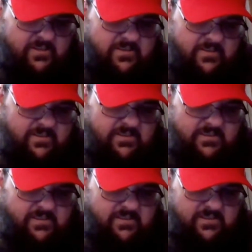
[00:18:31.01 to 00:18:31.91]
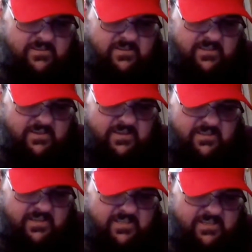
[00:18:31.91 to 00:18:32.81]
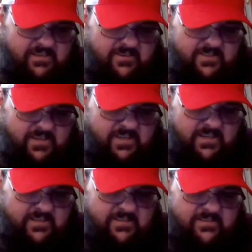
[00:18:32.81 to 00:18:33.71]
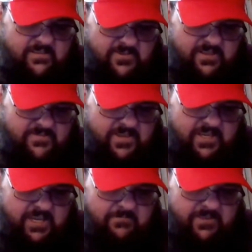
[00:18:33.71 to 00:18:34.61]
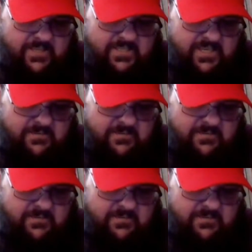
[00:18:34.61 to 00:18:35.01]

And then, like I said, you also got other stuff that came in that